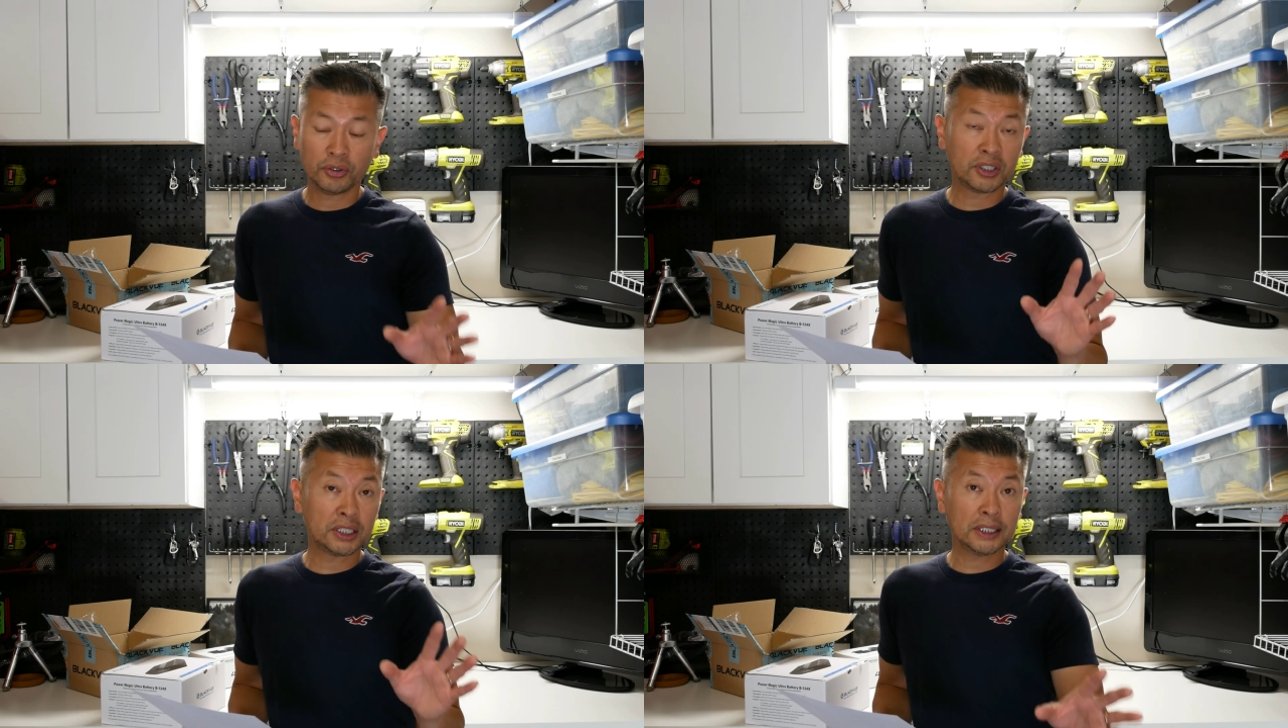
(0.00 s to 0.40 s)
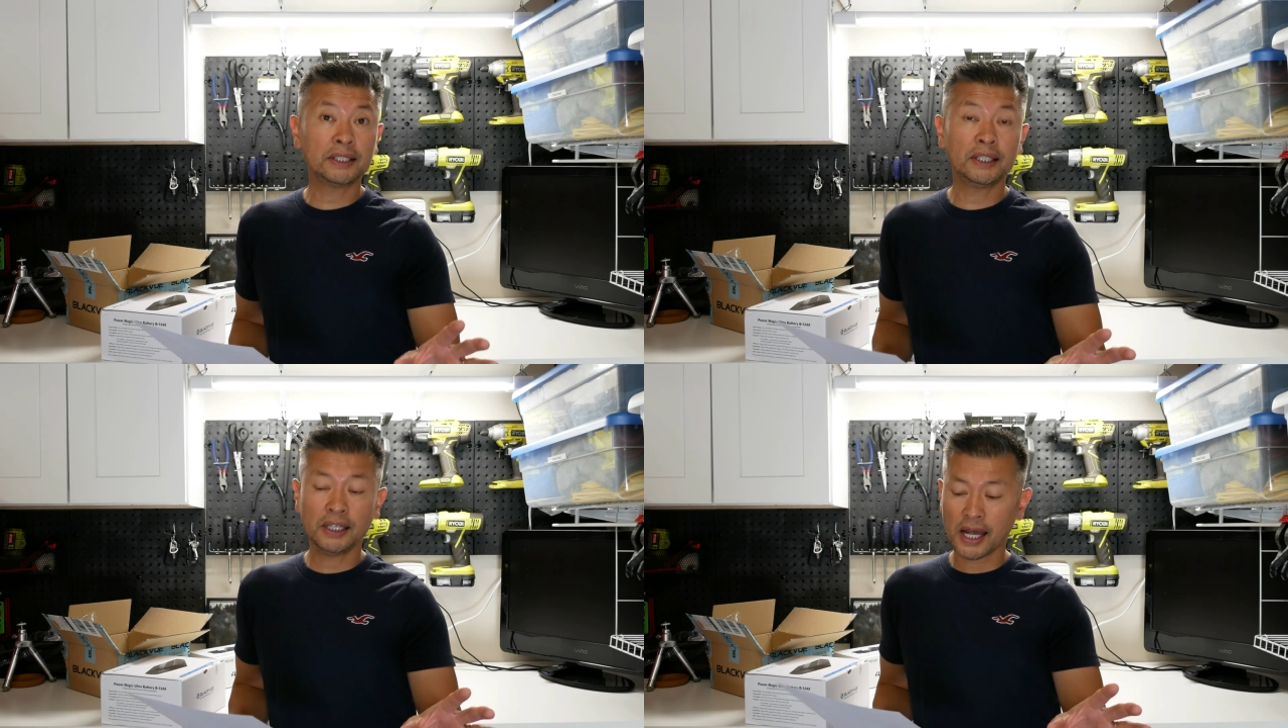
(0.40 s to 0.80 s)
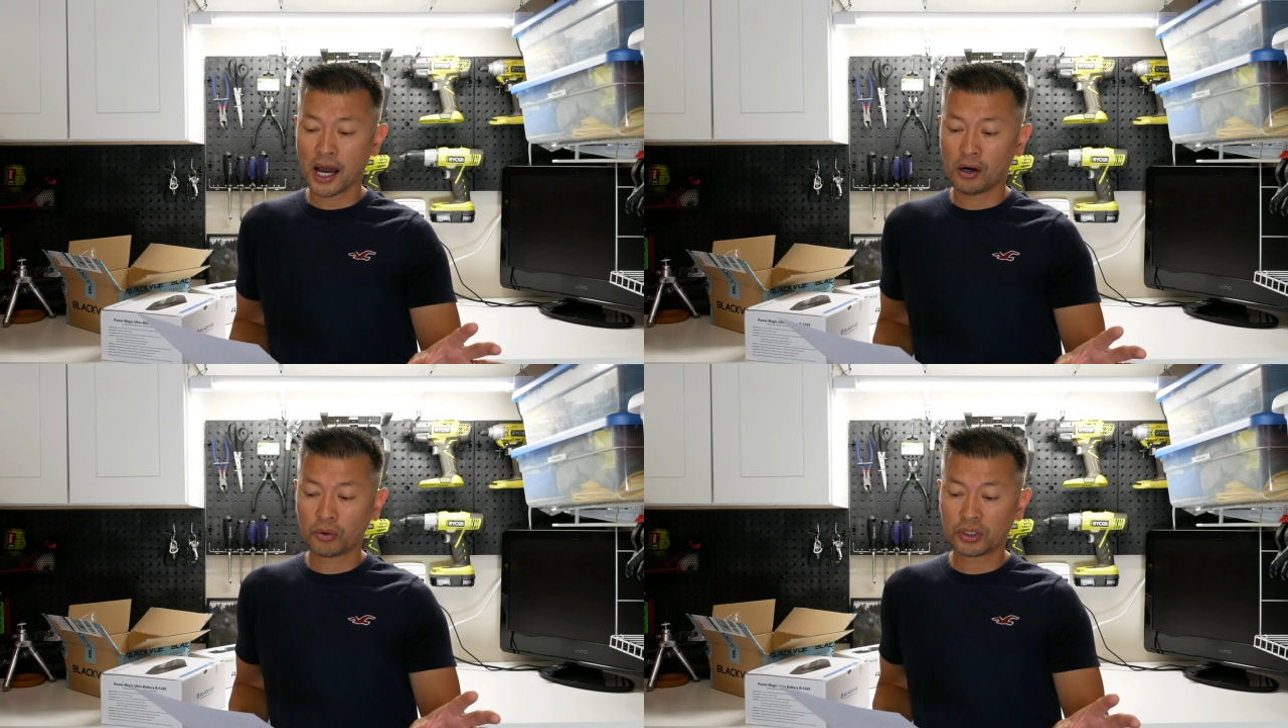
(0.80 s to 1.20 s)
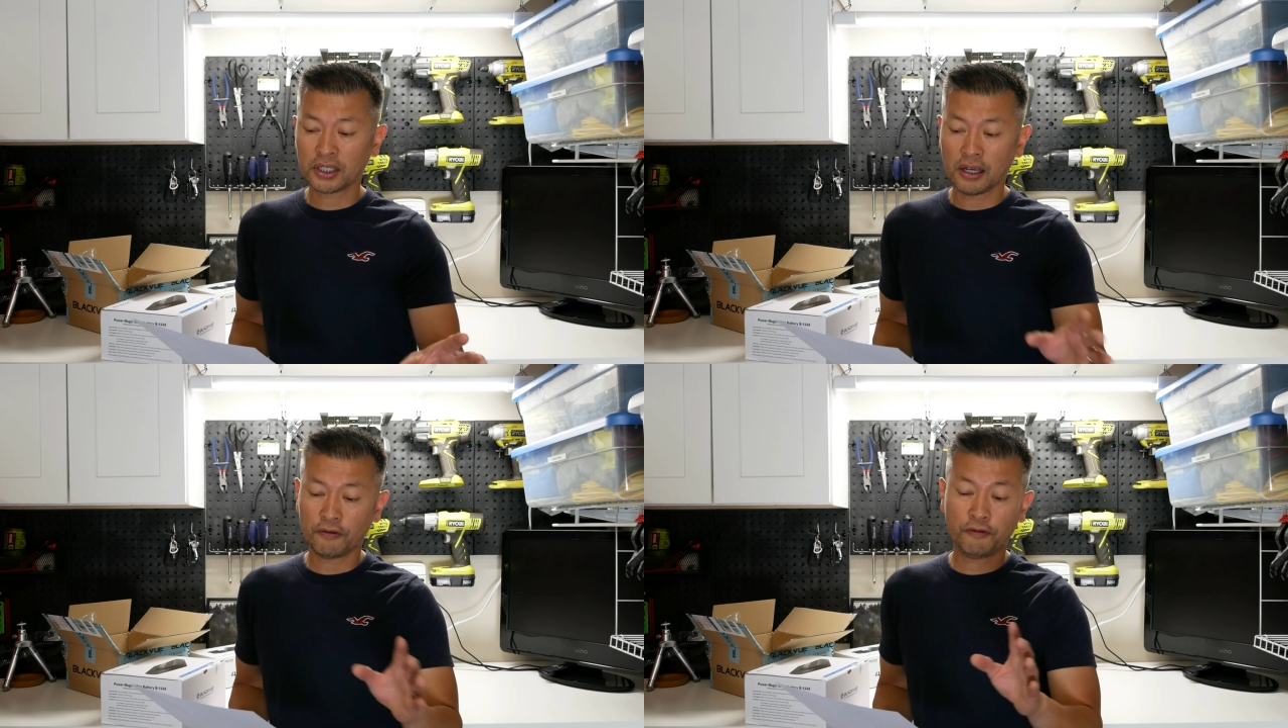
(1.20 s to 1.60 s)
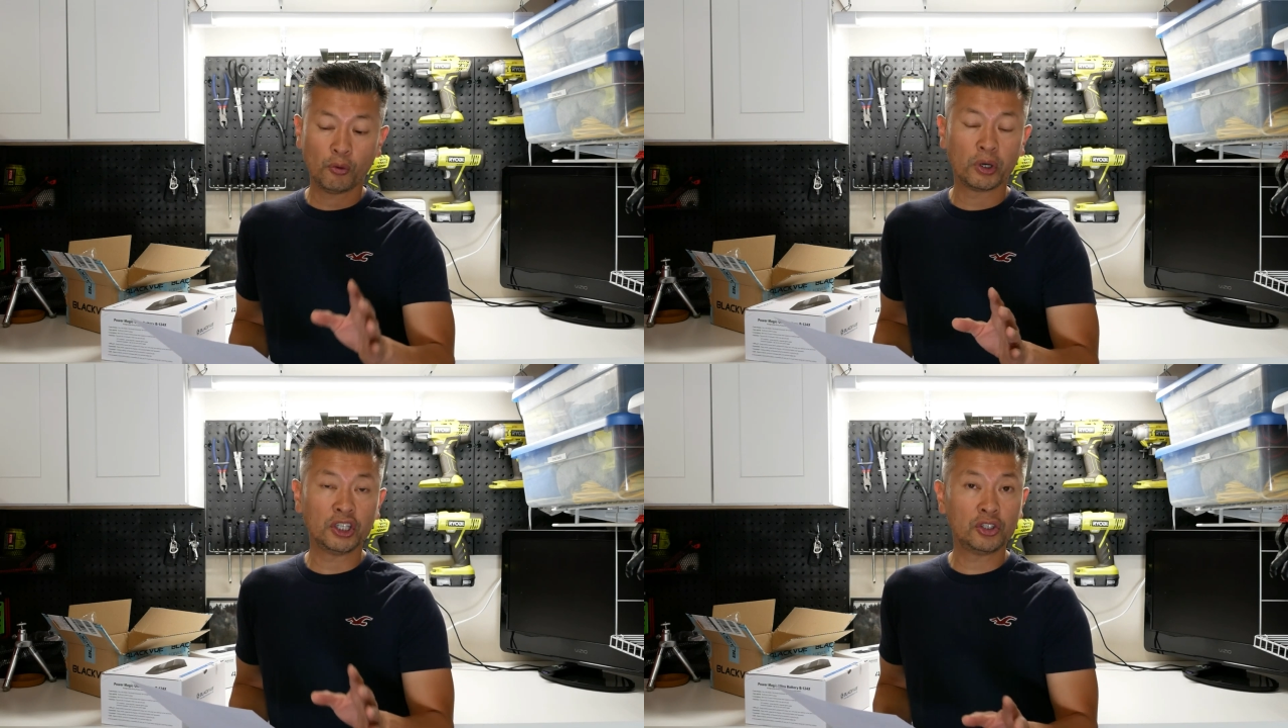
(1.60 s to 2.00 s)
16 hours and
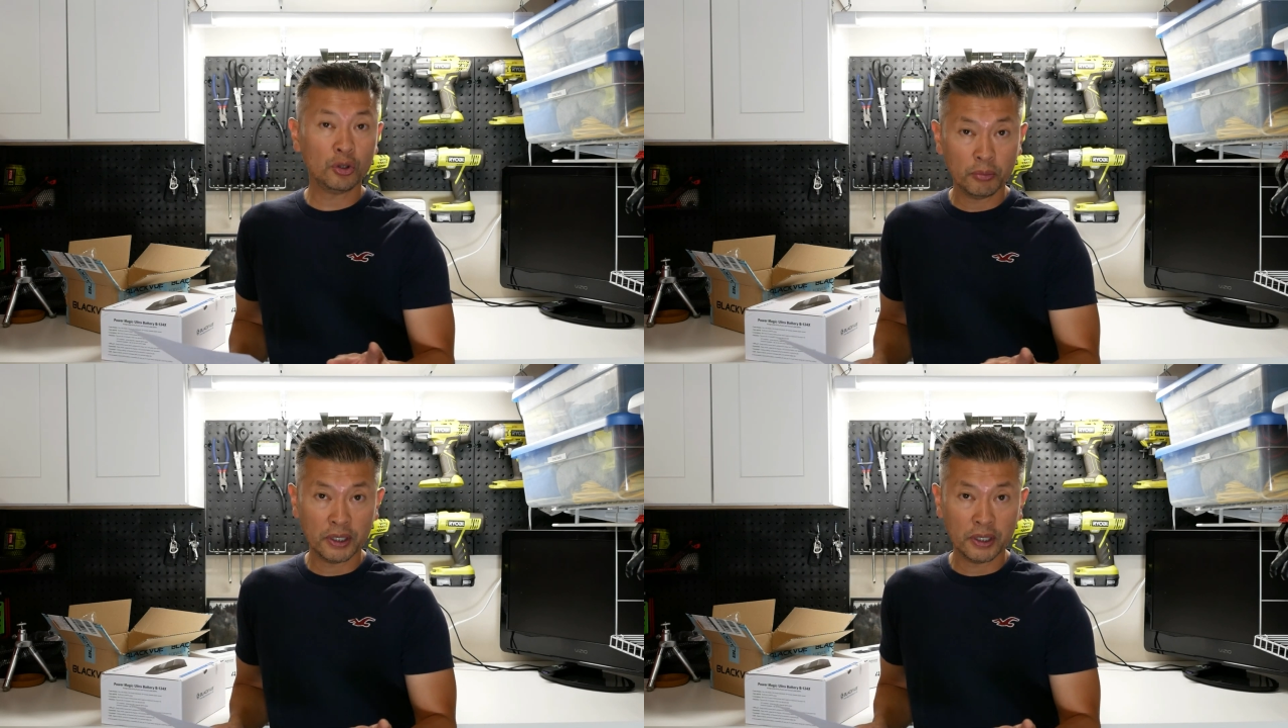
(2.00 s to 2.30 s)
42